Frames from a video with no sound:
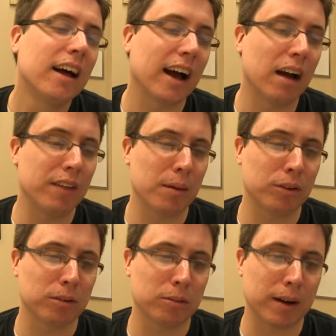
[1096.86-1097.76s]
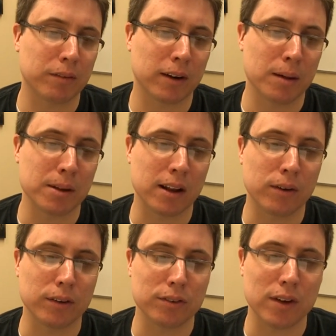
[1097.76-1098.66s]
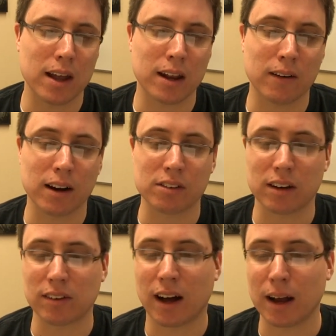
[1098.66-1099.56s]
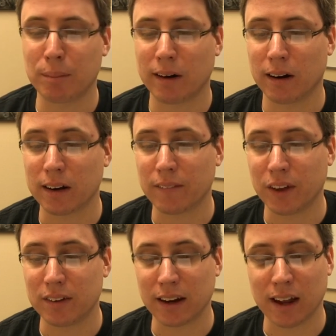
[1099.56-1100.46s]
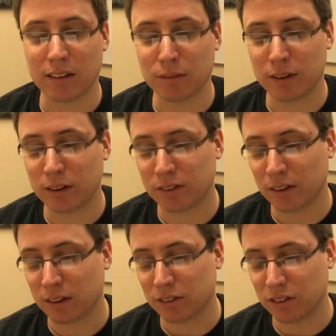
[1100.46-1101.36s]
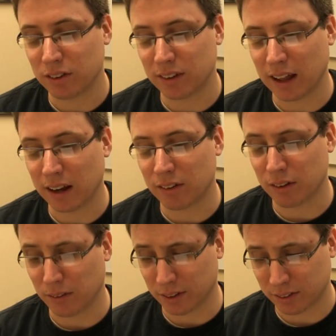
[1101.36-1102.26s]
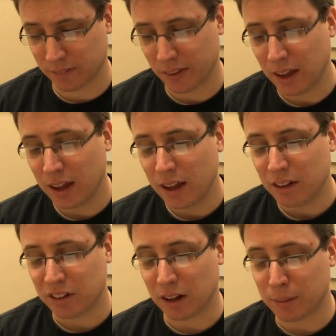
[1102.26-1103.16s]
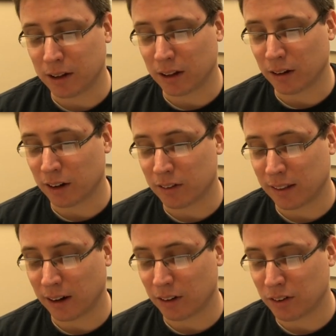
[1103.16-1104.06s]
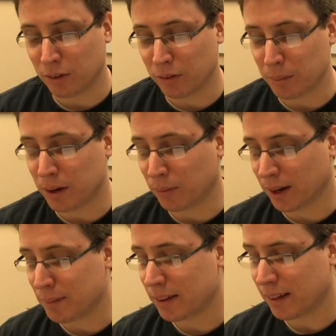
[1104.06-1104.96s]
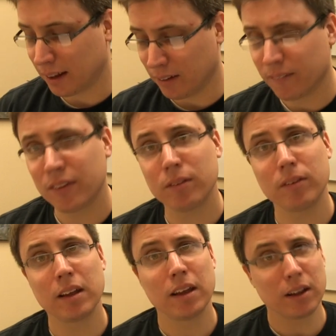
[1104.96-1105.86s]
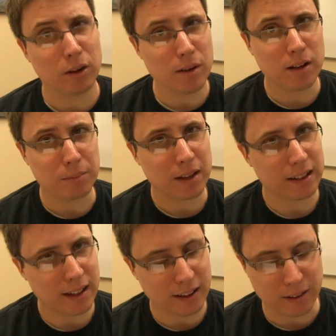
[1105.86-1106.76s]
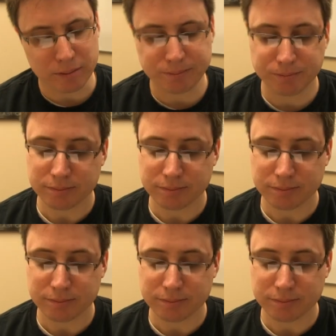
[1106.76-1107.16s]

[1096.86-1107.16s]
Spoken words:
I have the utmost respect for a company that holds fan interaction as a high priority, and dedicates a video series just to getting to know us. GW could learn a thing or two from Mini Wargaming. Thank you. You're welcome, and thank you.